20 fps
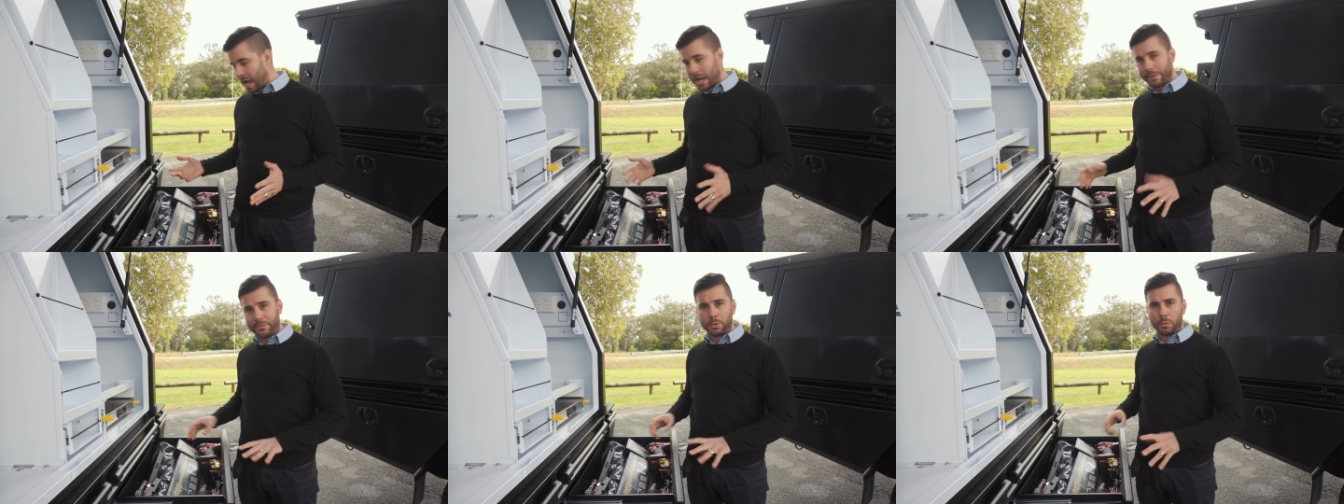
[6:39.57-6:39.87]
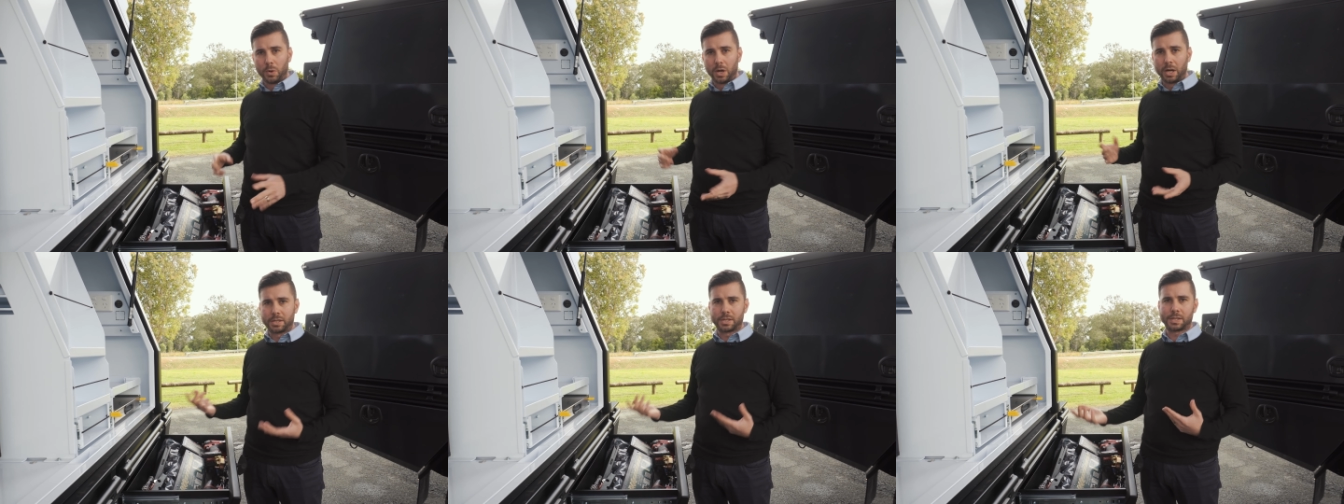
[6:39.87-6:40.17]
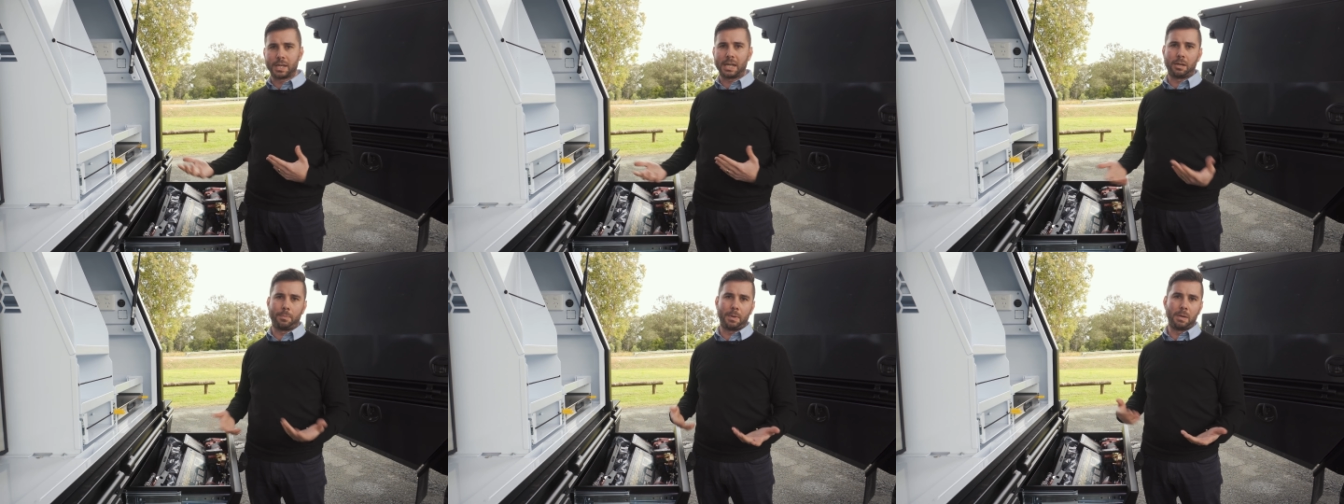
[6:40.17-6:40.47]
If you were to
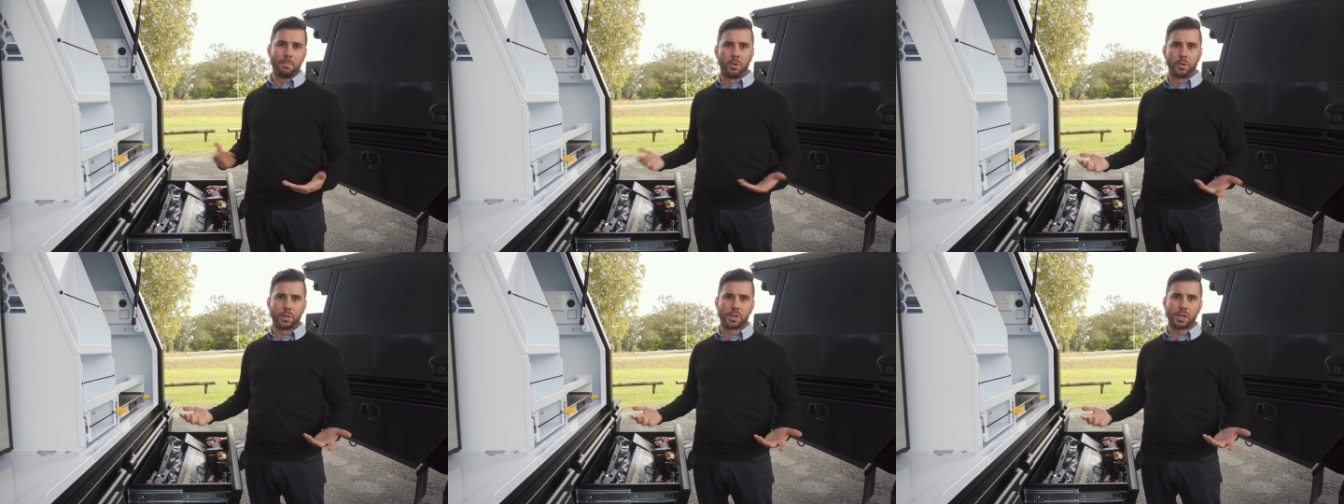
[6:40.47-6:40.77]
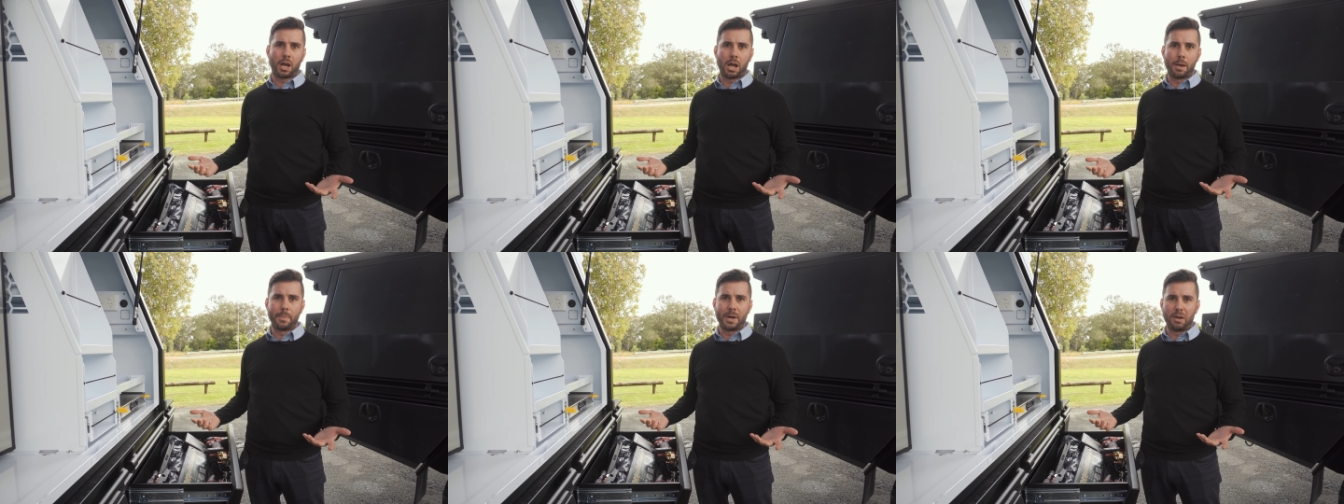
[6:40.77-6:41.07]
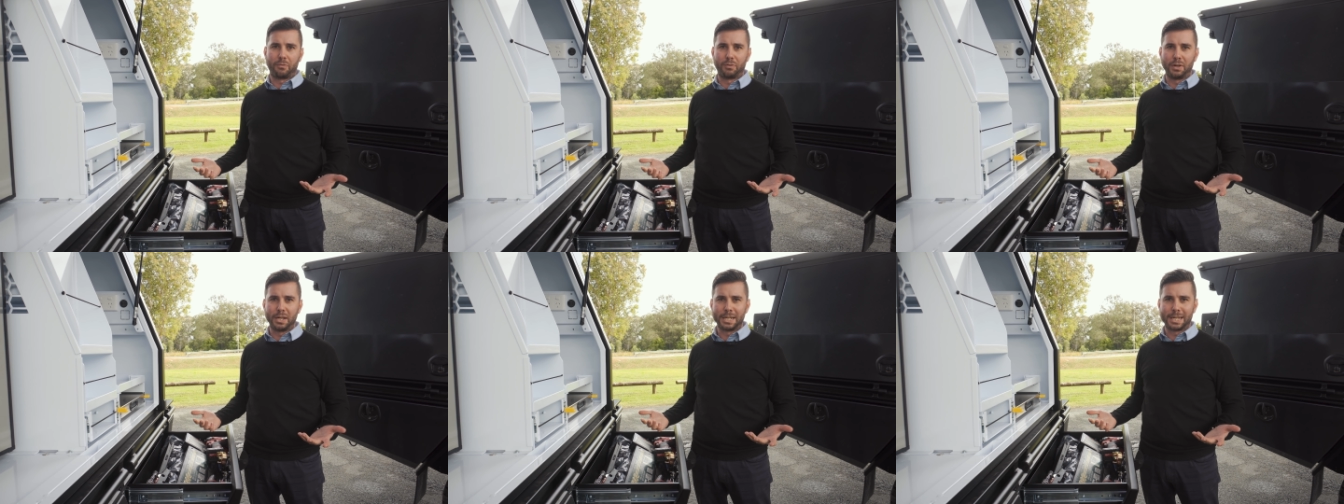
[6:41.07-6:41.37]
take a bit more time and
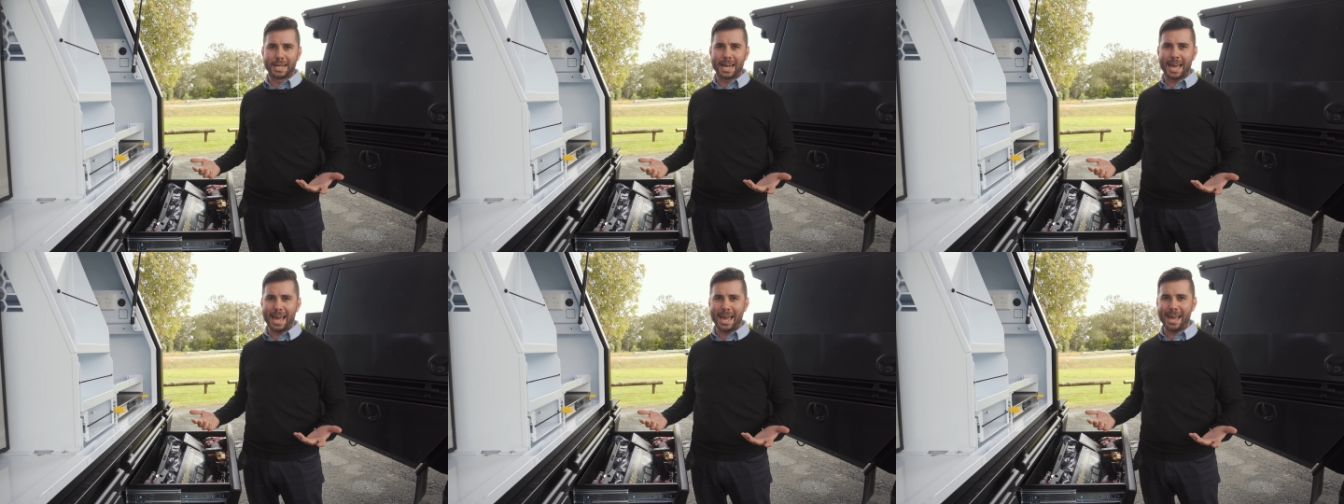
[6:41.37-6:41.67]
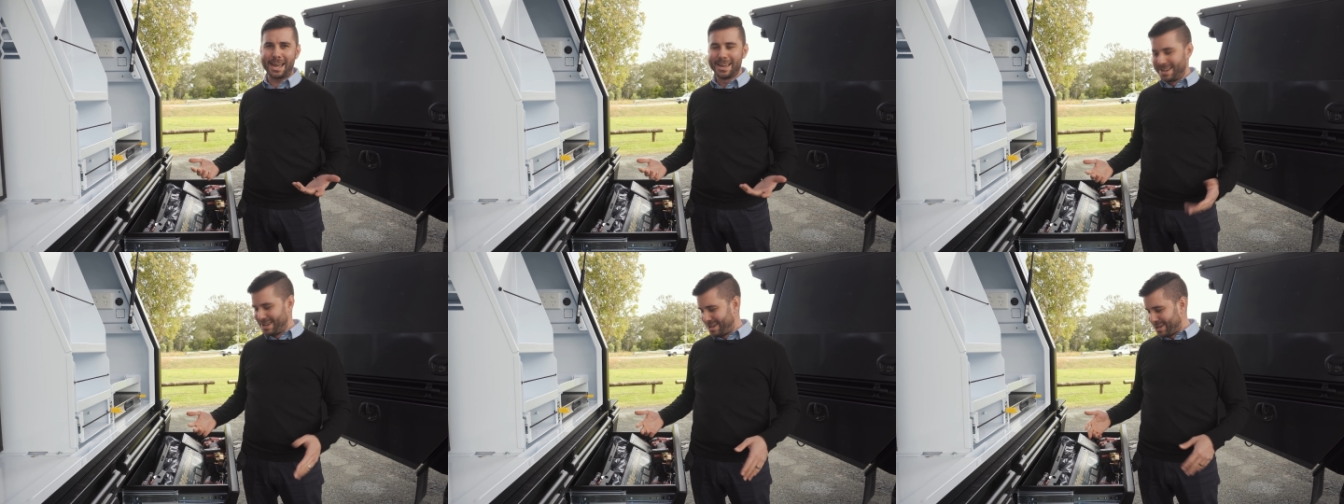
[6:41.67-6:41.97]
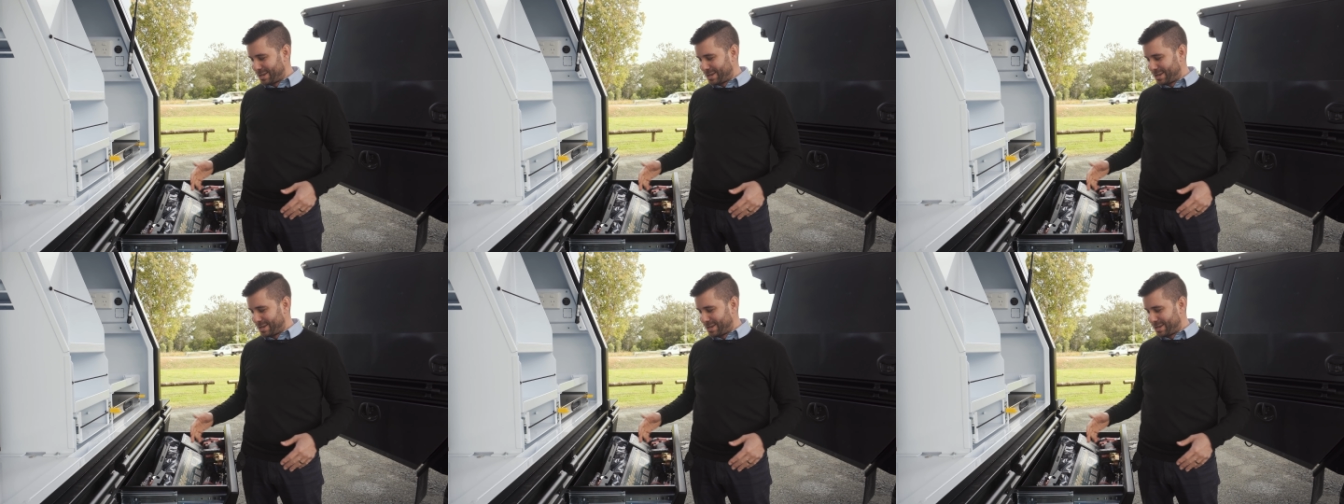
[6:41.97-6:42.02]
effort and care,